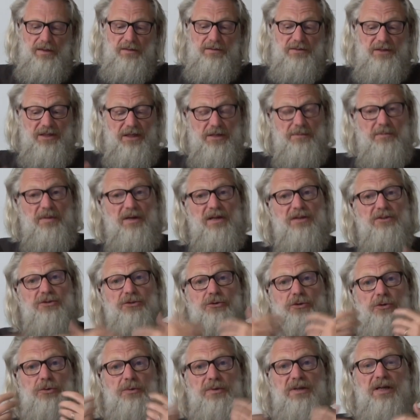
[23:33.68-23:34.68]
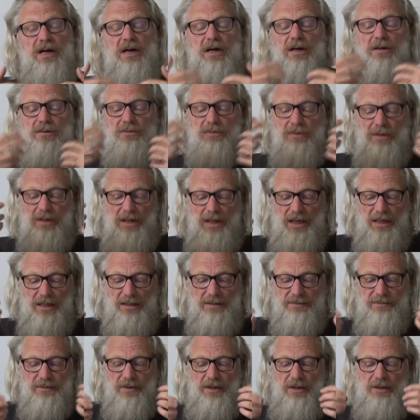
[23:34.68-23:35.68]
thereby showing how
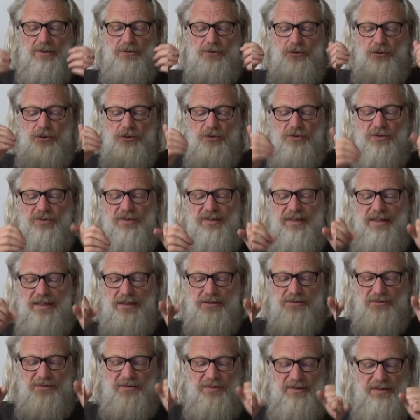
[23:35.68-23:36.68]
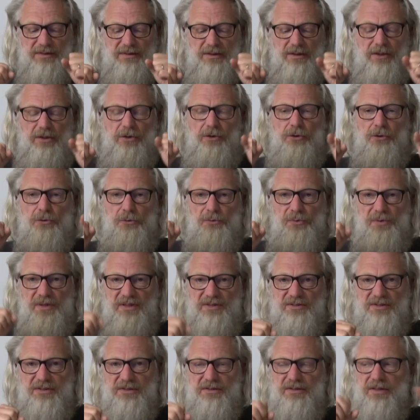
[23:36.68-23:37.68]
life does not fit
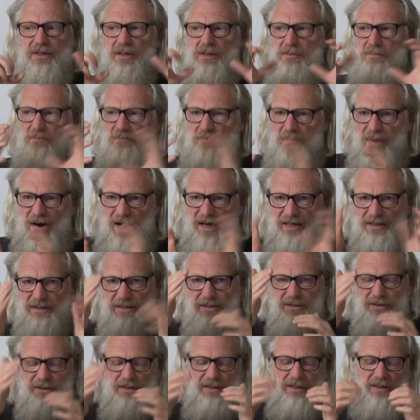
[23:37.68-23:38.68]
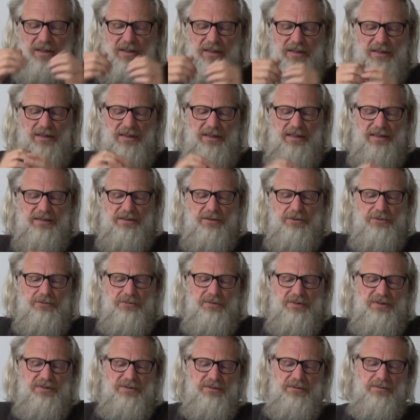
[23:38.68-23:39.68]
rigid binary
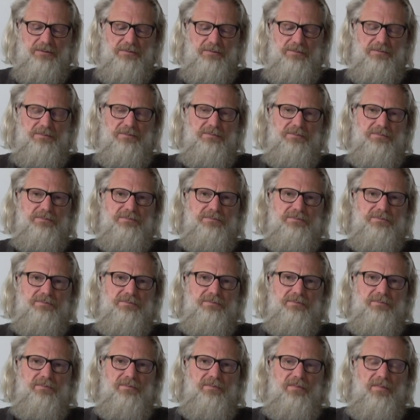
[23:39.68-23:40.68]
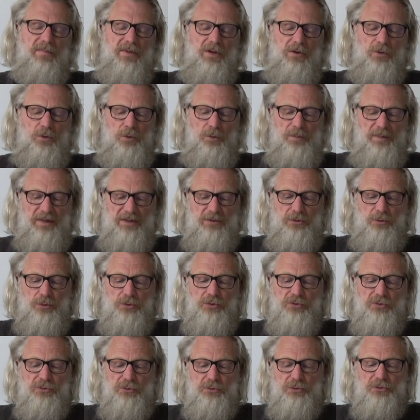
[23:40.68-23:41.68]
categories.
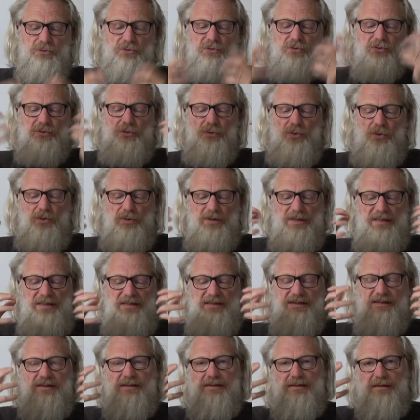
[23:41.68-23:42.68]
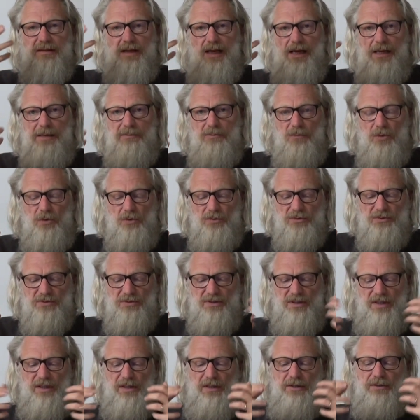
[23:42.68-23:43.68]
Kumagusu saw in slime
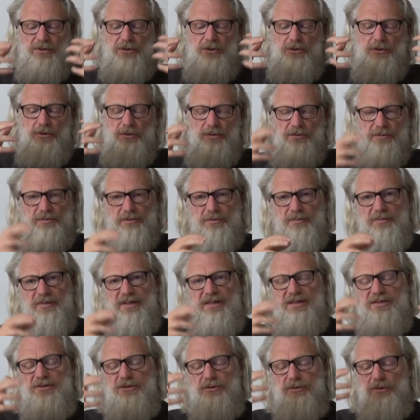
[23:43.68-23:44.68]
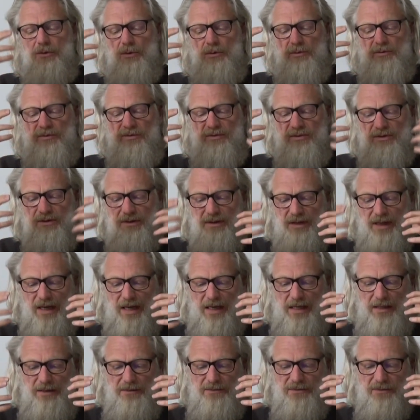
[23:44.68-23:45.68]
molds the confirmation of
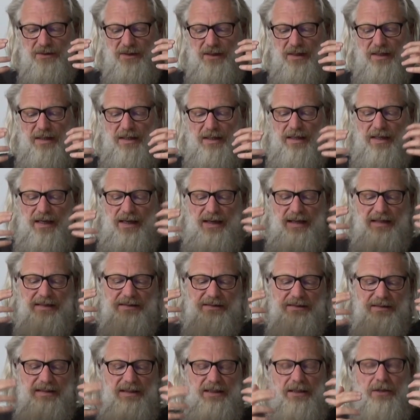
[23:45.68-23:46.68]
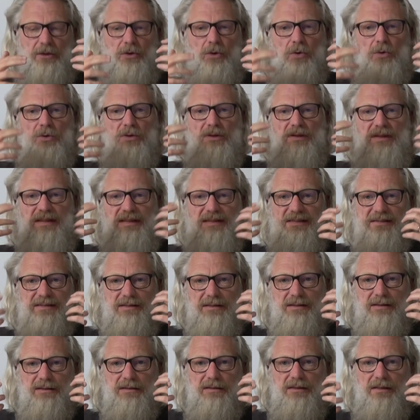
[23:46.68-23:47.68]
life as a
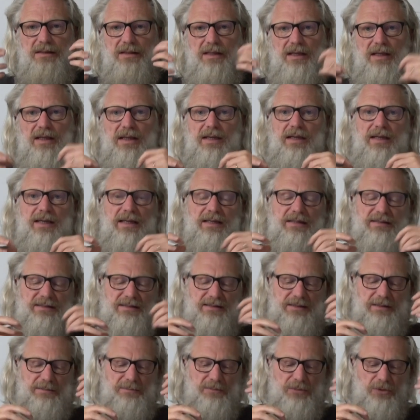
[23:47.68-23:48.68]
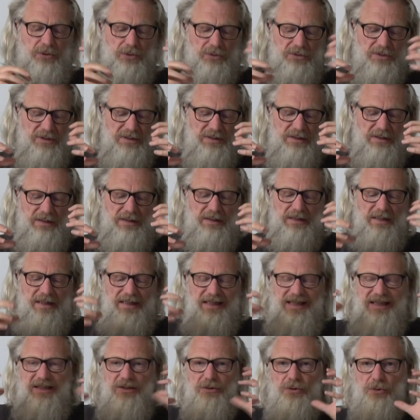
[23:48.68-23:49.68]
holistically and symbiotically
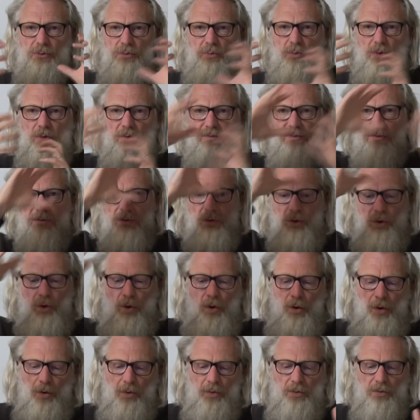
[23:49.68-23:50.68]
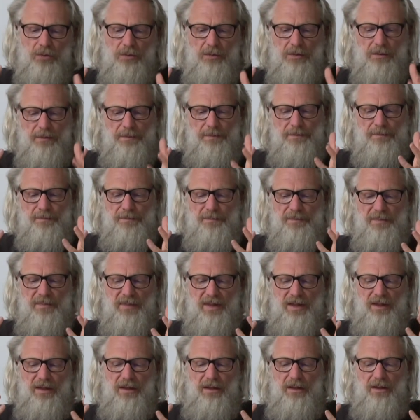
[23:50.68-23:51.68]
interwoven whole,
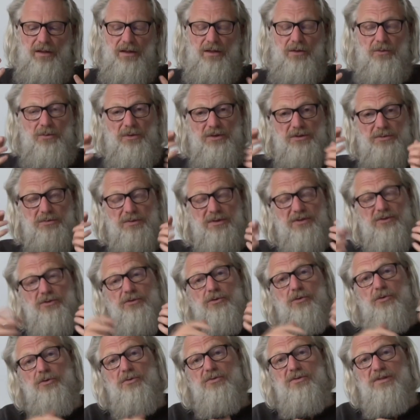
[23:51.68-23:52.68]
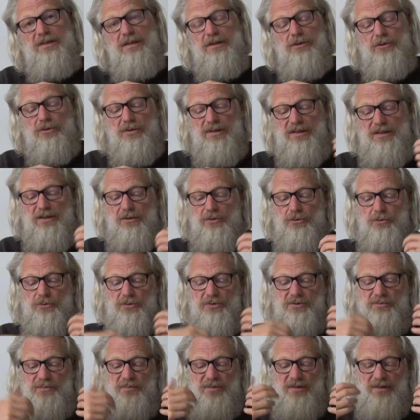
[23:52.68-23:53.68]
which was closely connected to
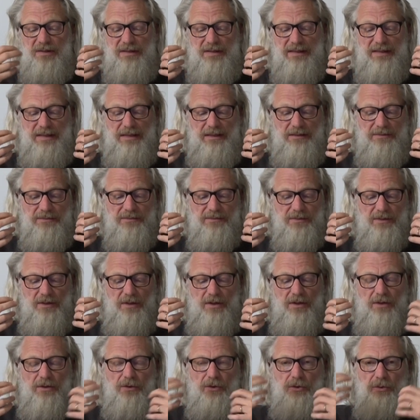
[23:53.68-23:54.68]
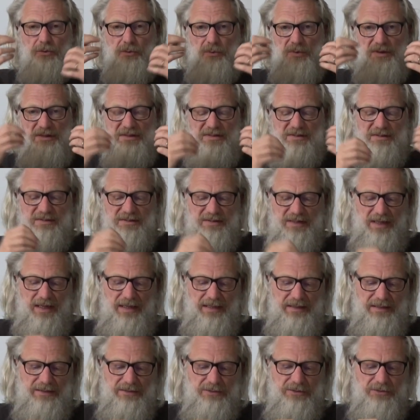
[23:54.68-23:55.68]
his belief on what
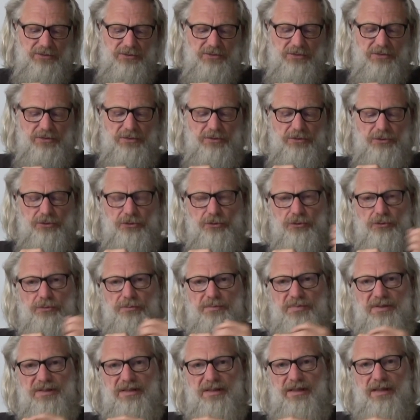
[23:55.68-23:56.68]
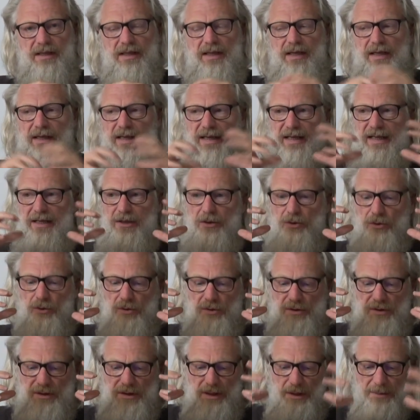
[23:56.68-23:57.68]
science should be, a
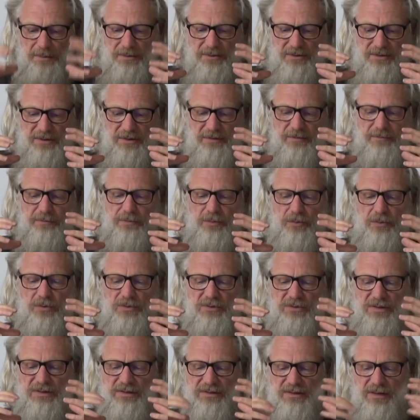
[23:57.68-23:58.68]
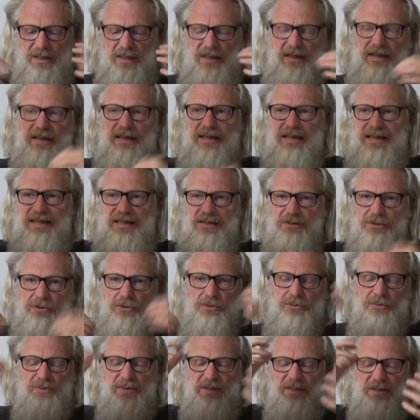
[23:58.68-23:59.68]
collaborative process
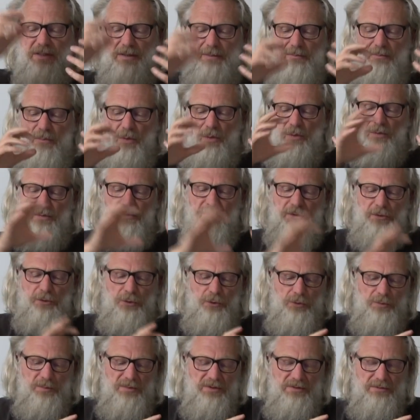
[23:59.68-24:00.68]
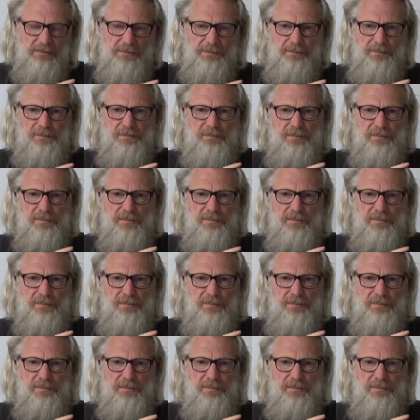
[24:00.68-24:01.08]
integrating both human